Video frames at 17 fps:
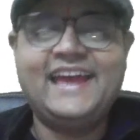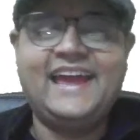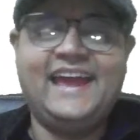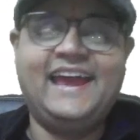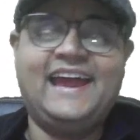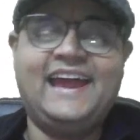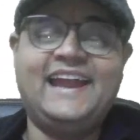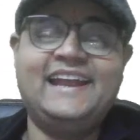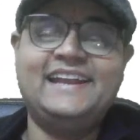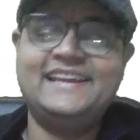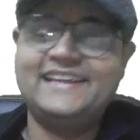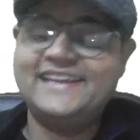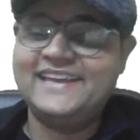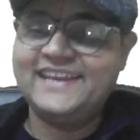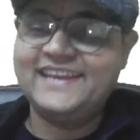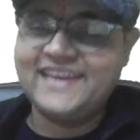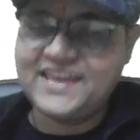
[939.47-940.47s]
And
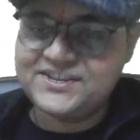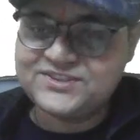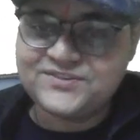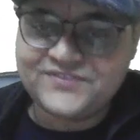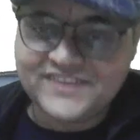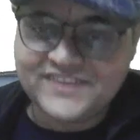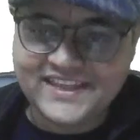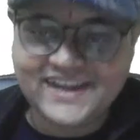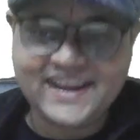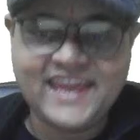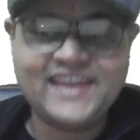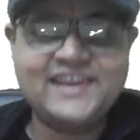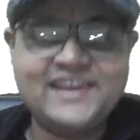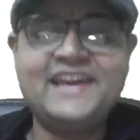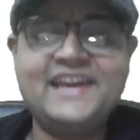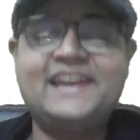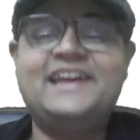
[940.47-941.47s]
in case of
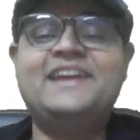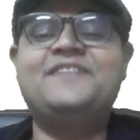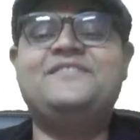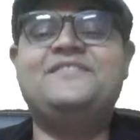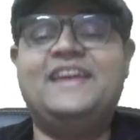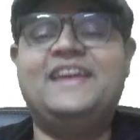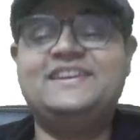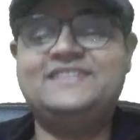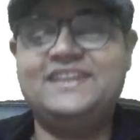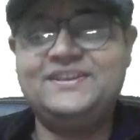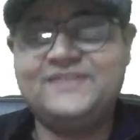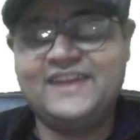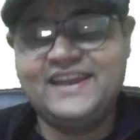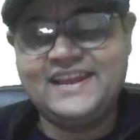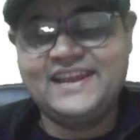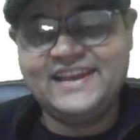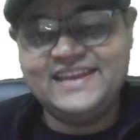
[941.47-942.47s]
irregular reflection, you
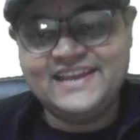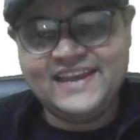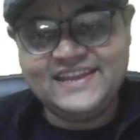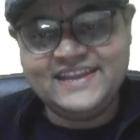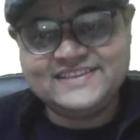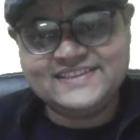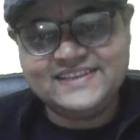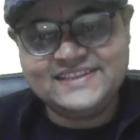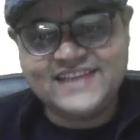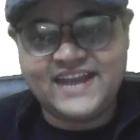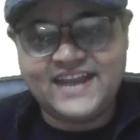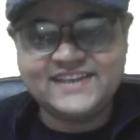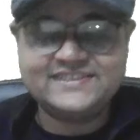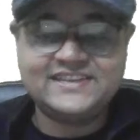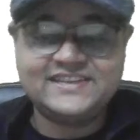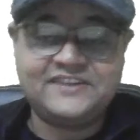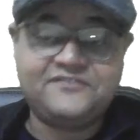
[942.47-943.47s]
can clearly see that
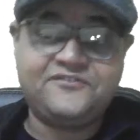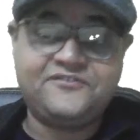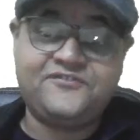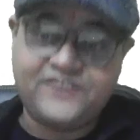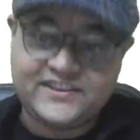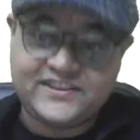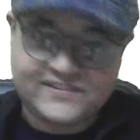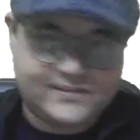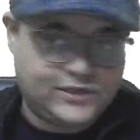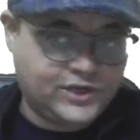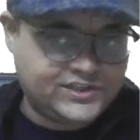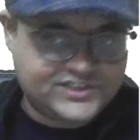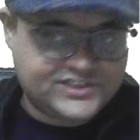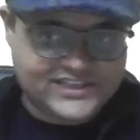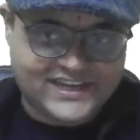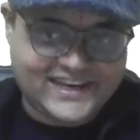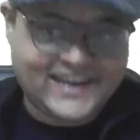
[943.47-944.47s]
the surface, not
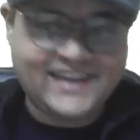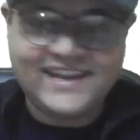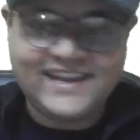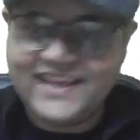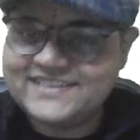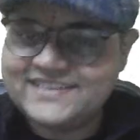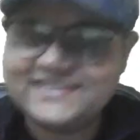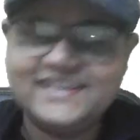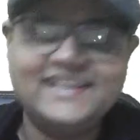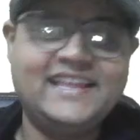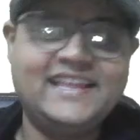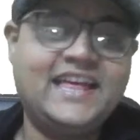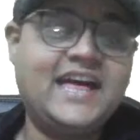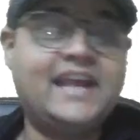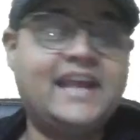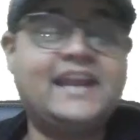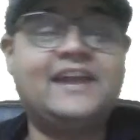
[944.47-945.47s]
circuit, is
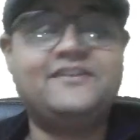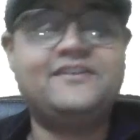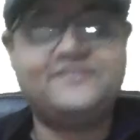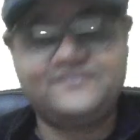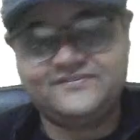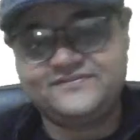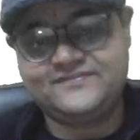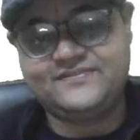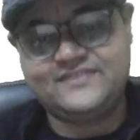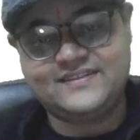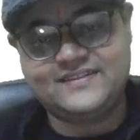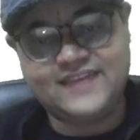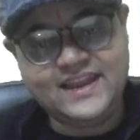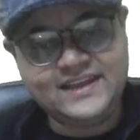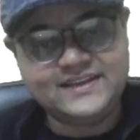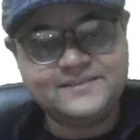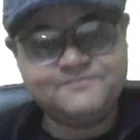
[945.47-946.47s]
rough,
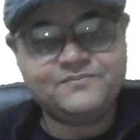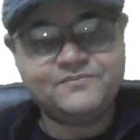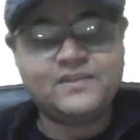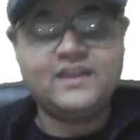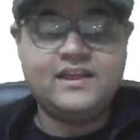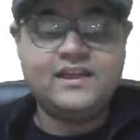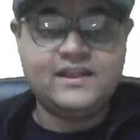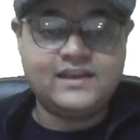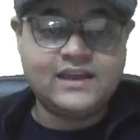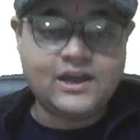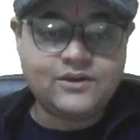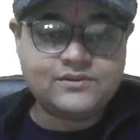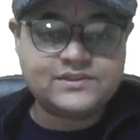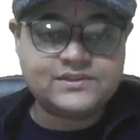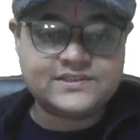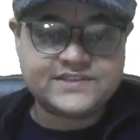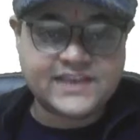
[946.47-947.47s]
right?
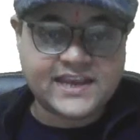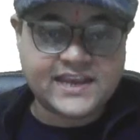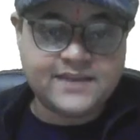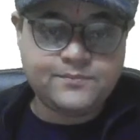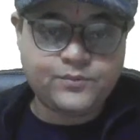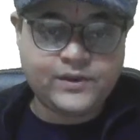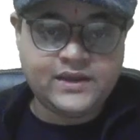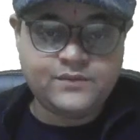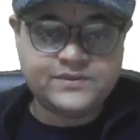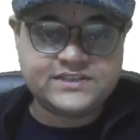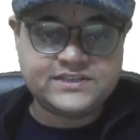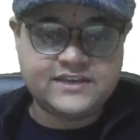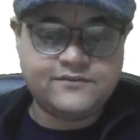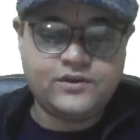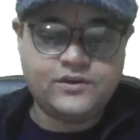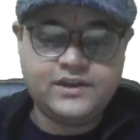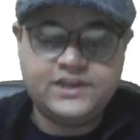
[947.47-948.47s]
Now, the second point, which
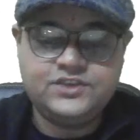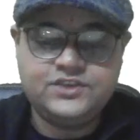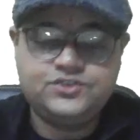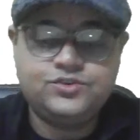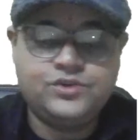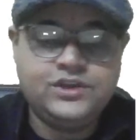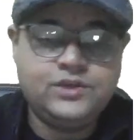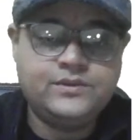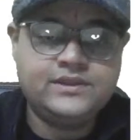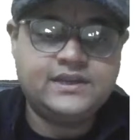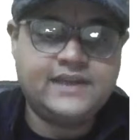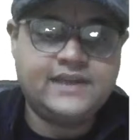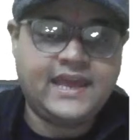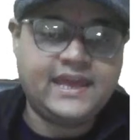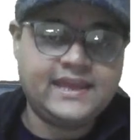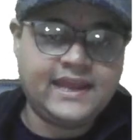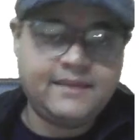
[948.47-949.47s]
I've already shown you in the
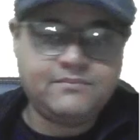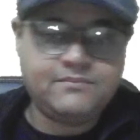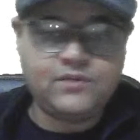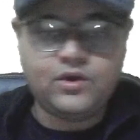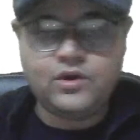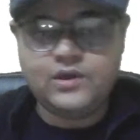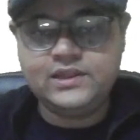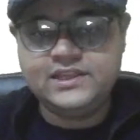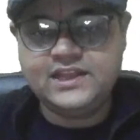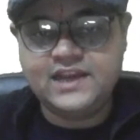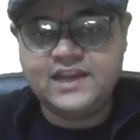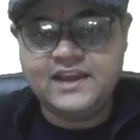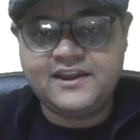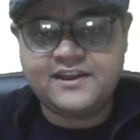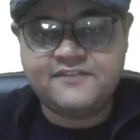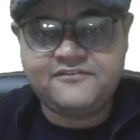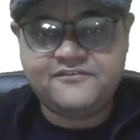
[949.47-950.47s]
diagram, all the
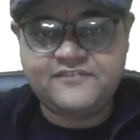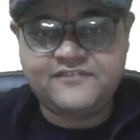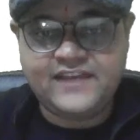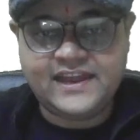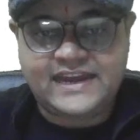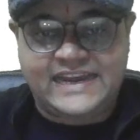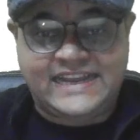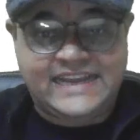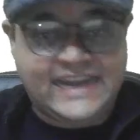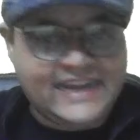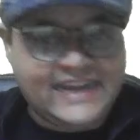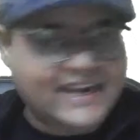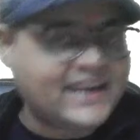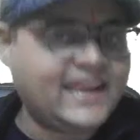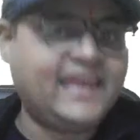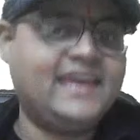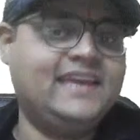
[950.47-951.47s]
reflected
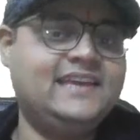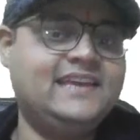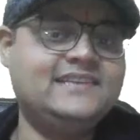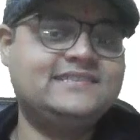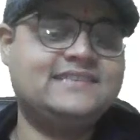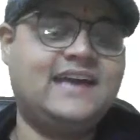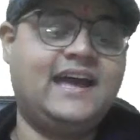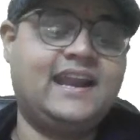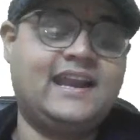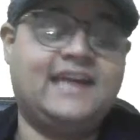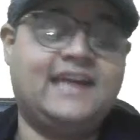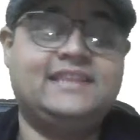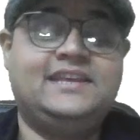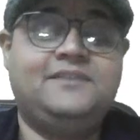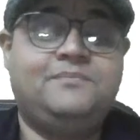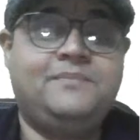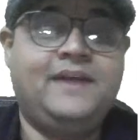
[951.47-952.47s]
rays are
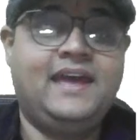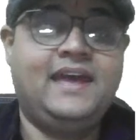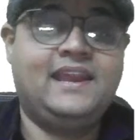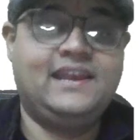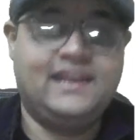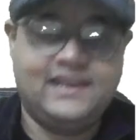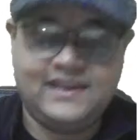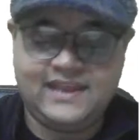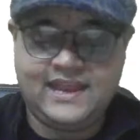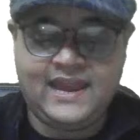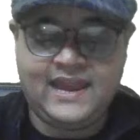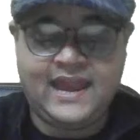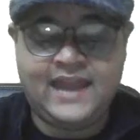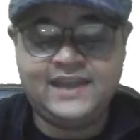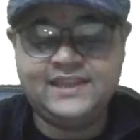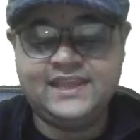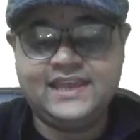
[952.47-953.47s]
rather parallel
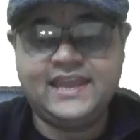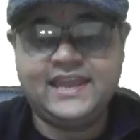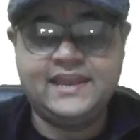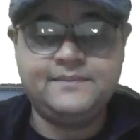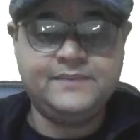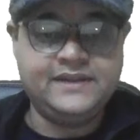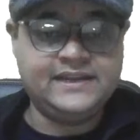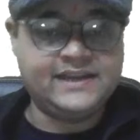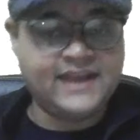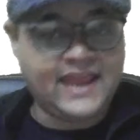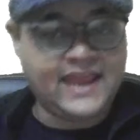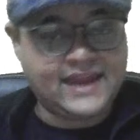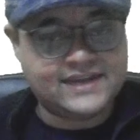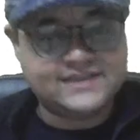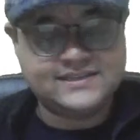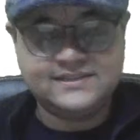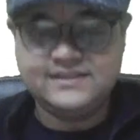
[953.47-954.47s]
and they can be tracked.